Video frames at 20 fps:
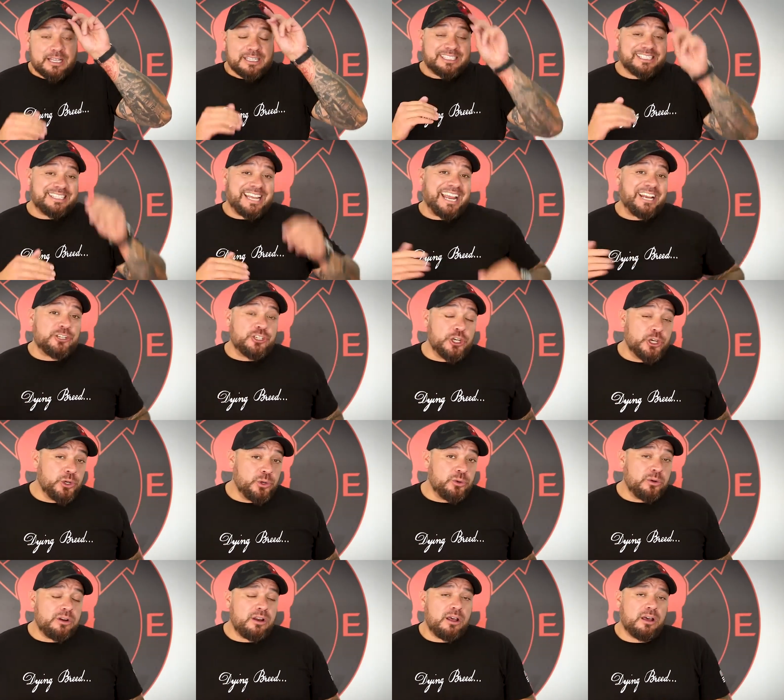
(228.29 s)
Stay
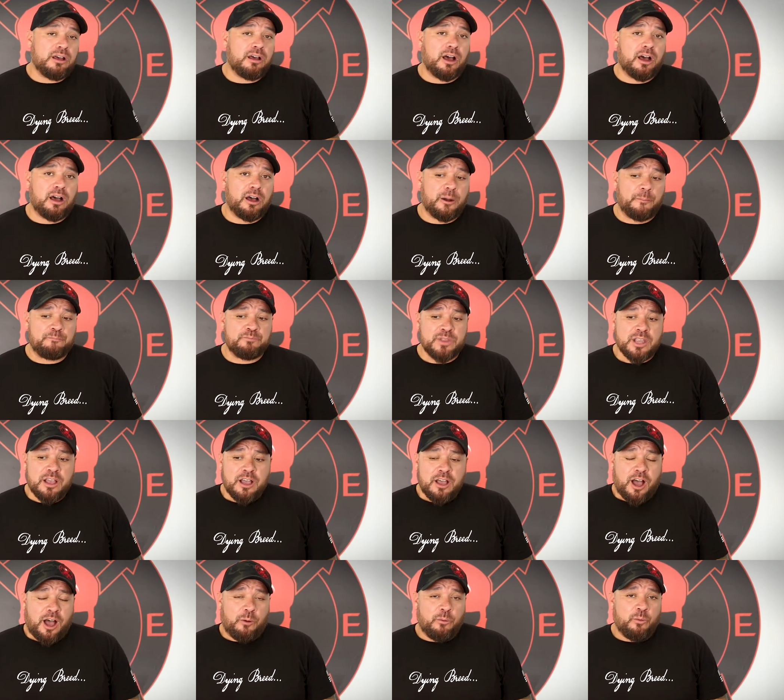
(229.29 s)
tuned. Um,
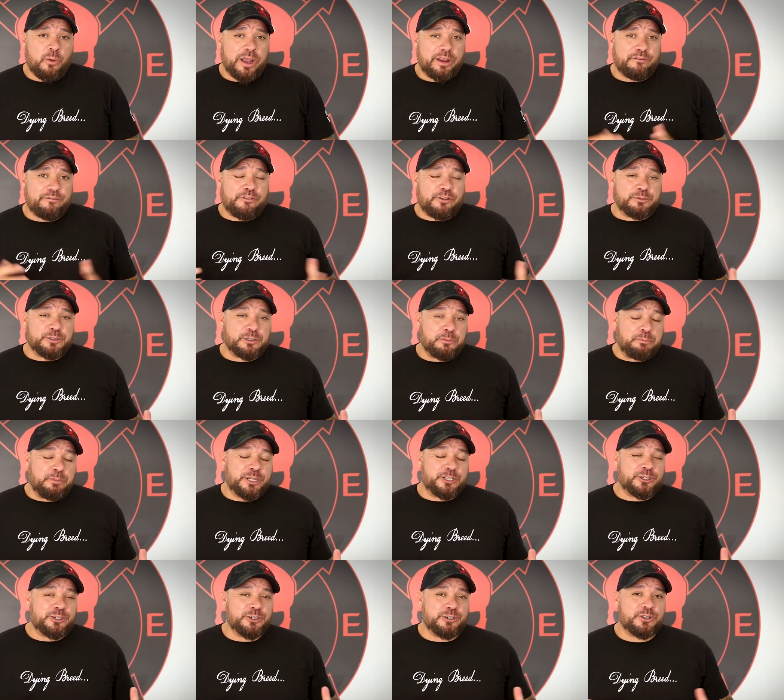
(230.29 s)
I'm waiting for some
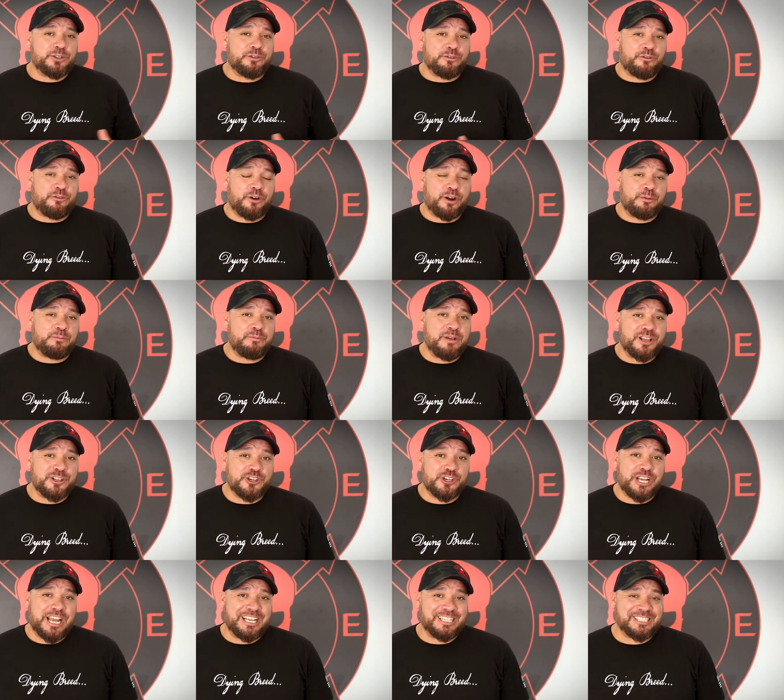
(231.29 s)
pictures from
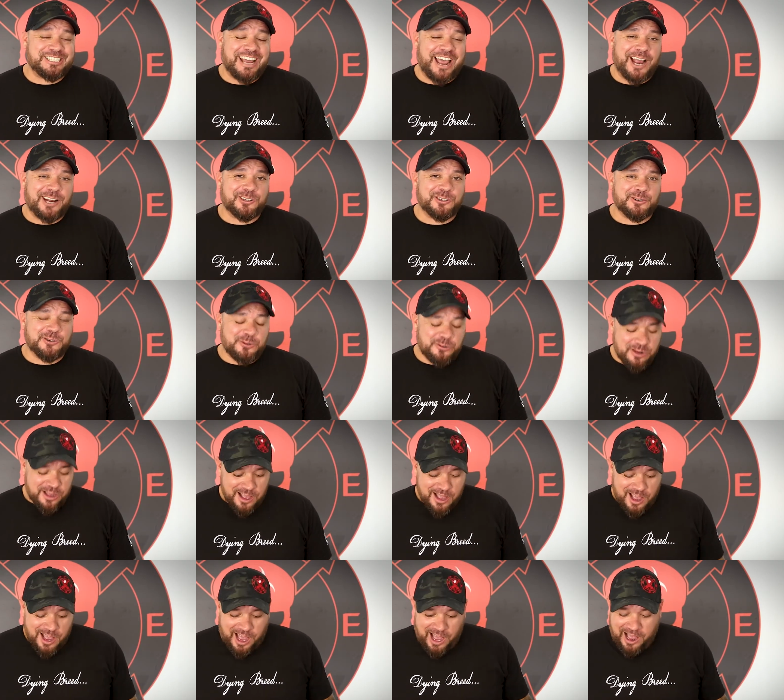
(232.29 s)
Chase Tactical
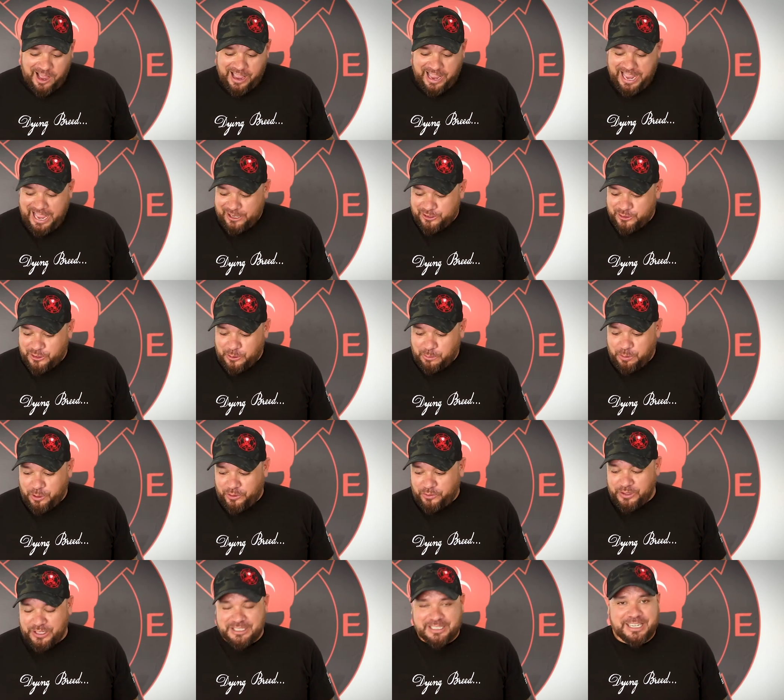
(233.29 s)
uh, as they're
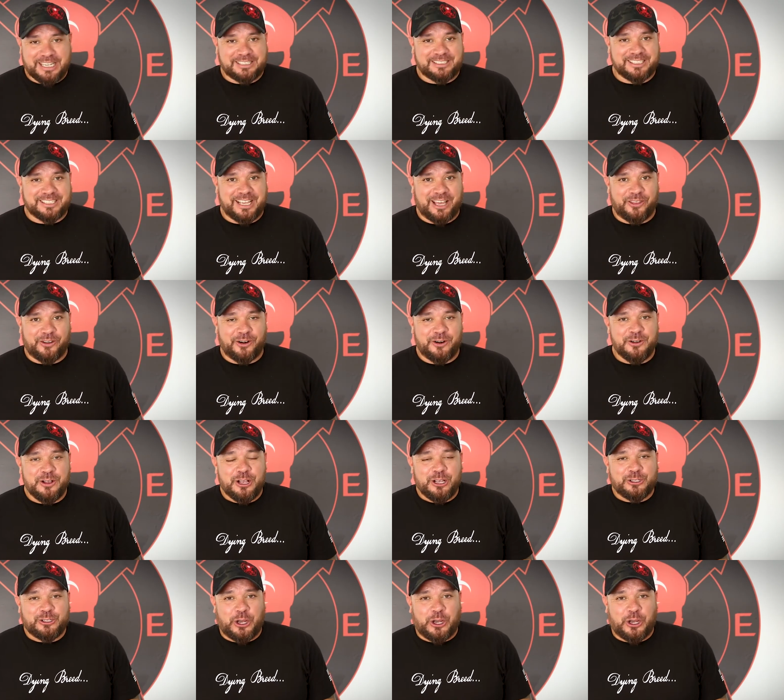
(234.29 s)
putting these kits together.